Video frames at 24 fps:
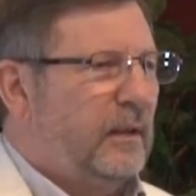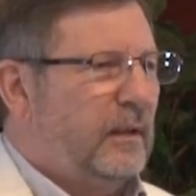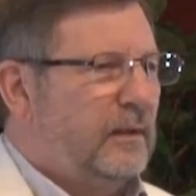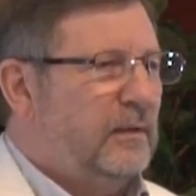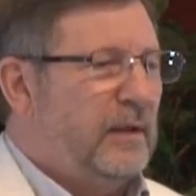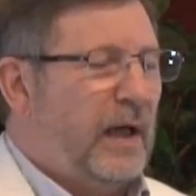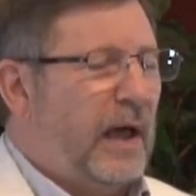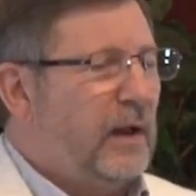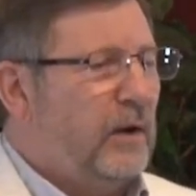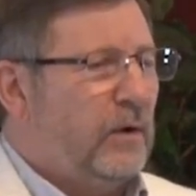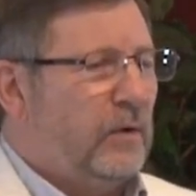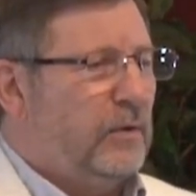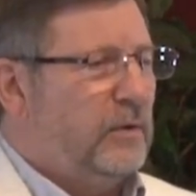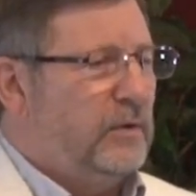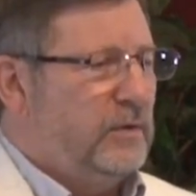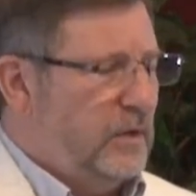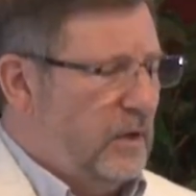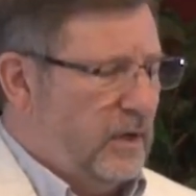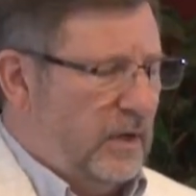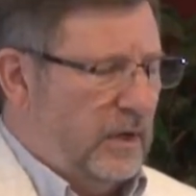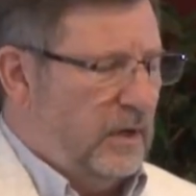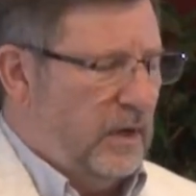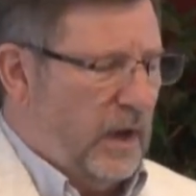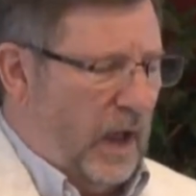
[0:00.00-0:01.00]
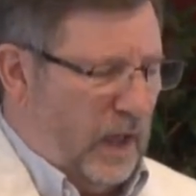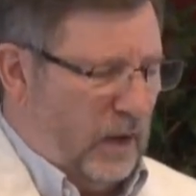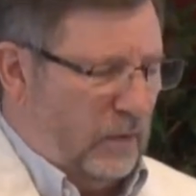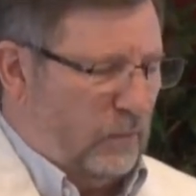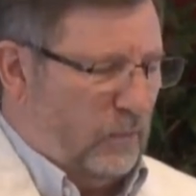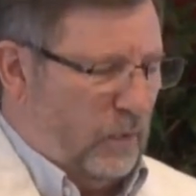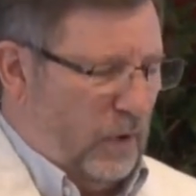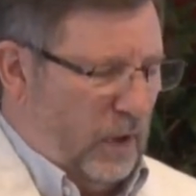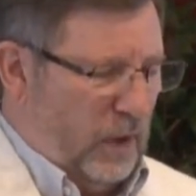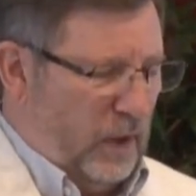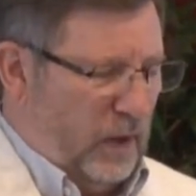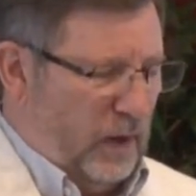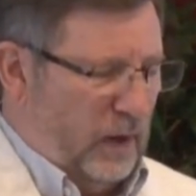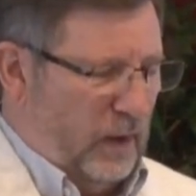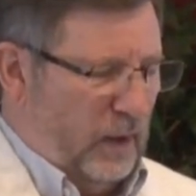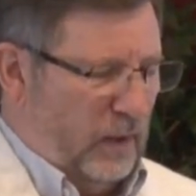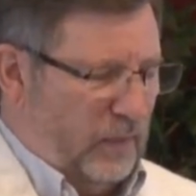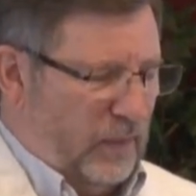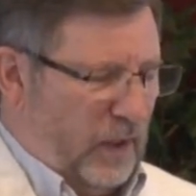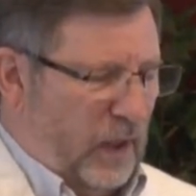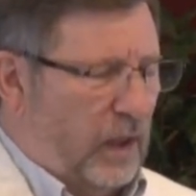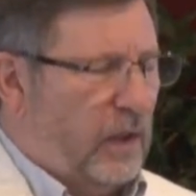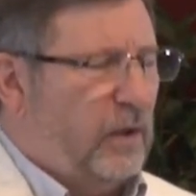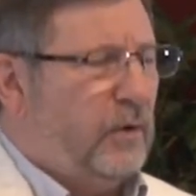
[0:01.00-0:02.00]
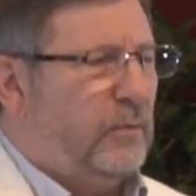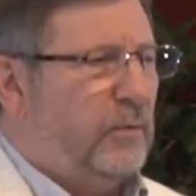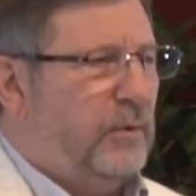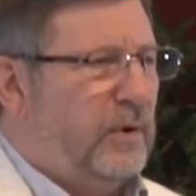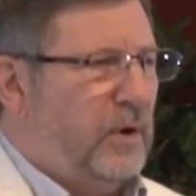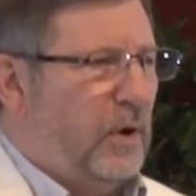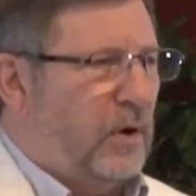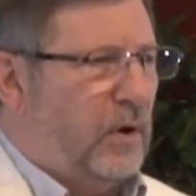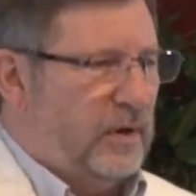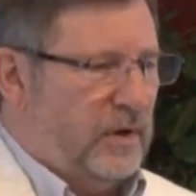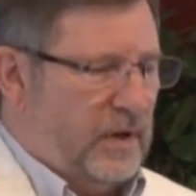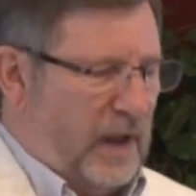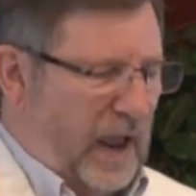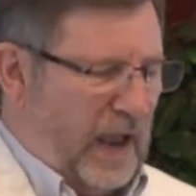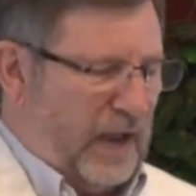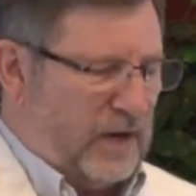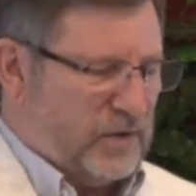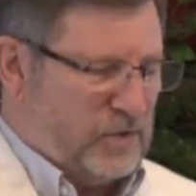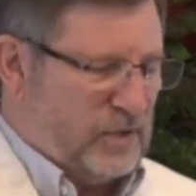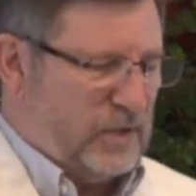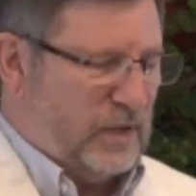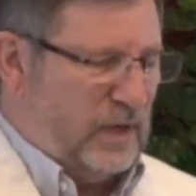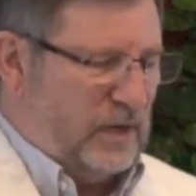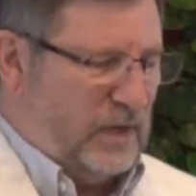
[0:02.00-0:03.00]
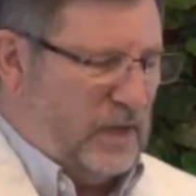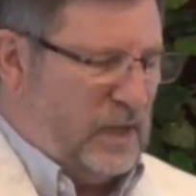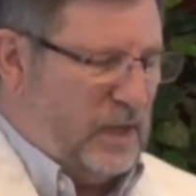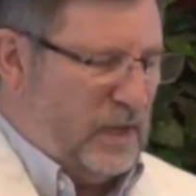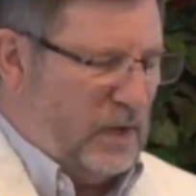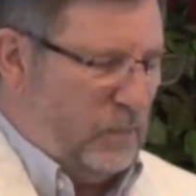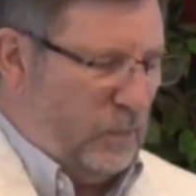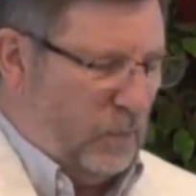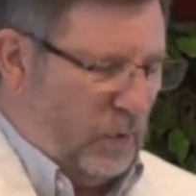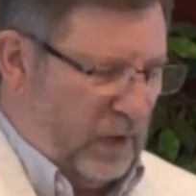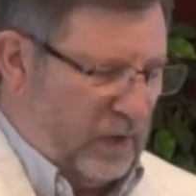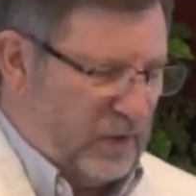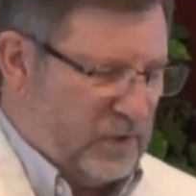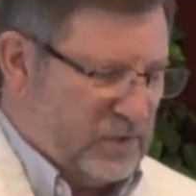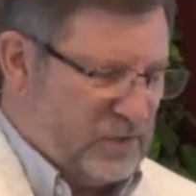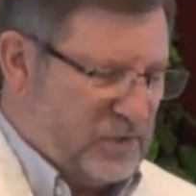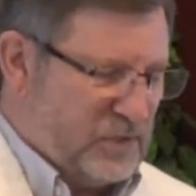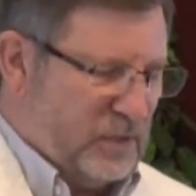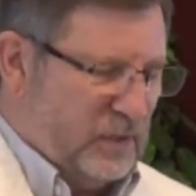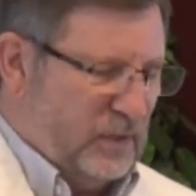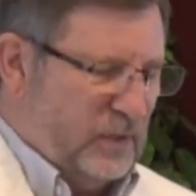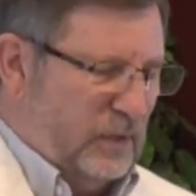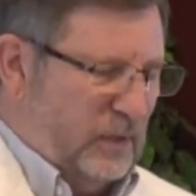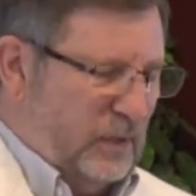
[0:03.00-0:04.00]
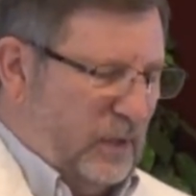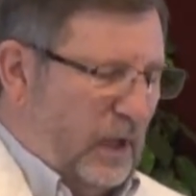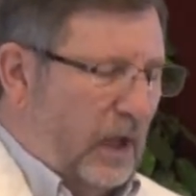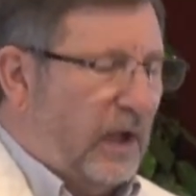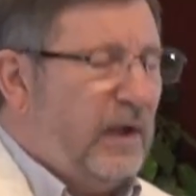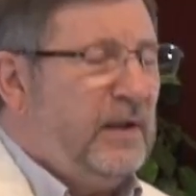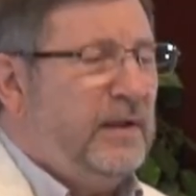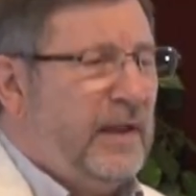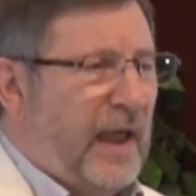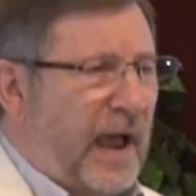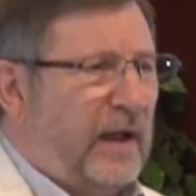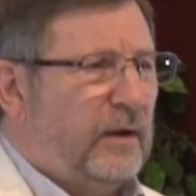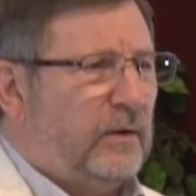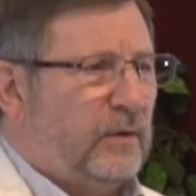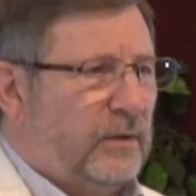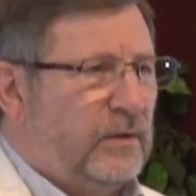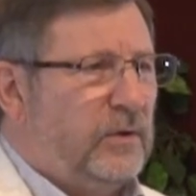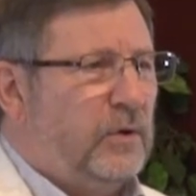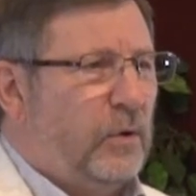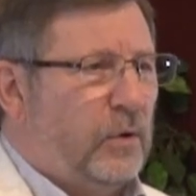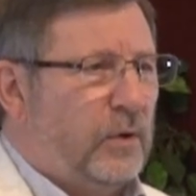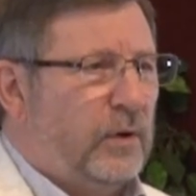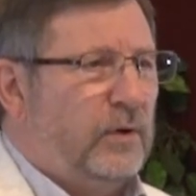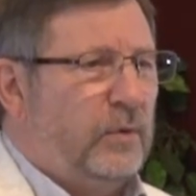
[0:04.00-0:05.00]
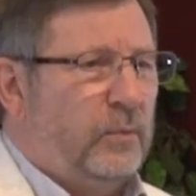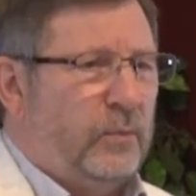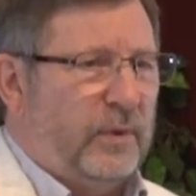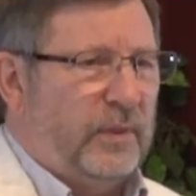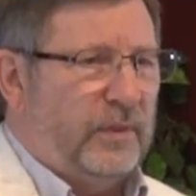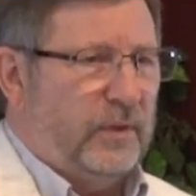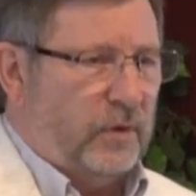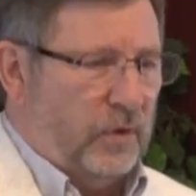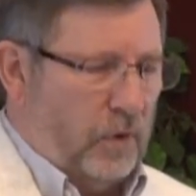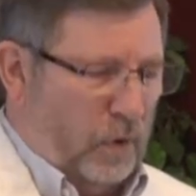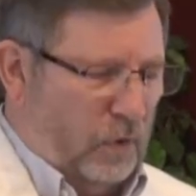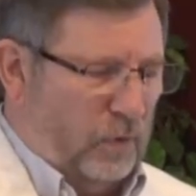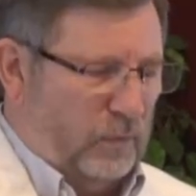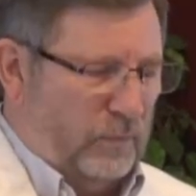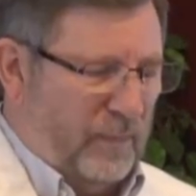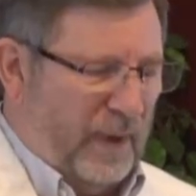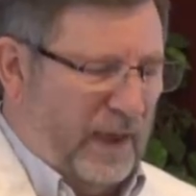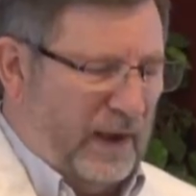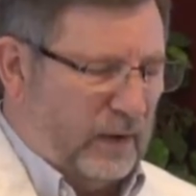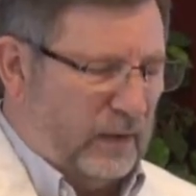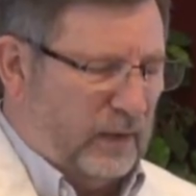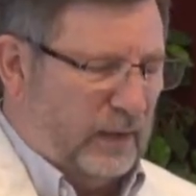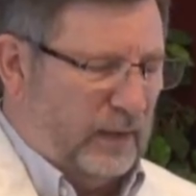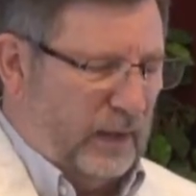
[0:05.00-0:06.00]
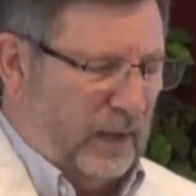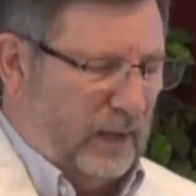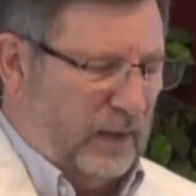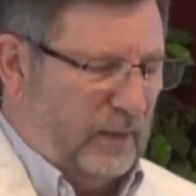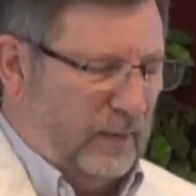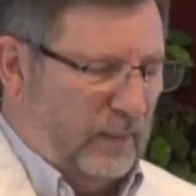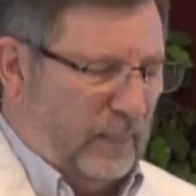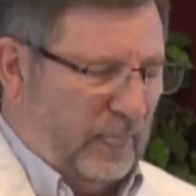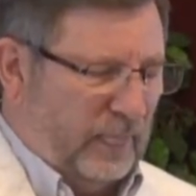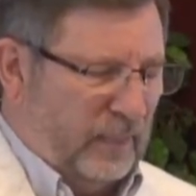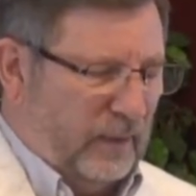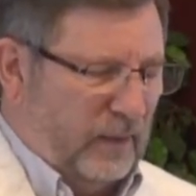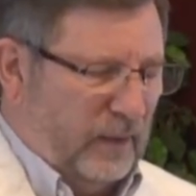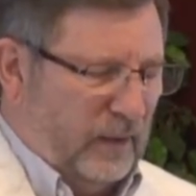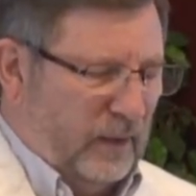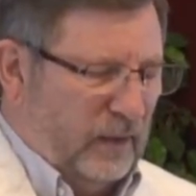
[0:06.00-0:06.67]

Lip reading: Not only did he not run the 100-yard dash that he was undoubtedly going to win the gold medal in,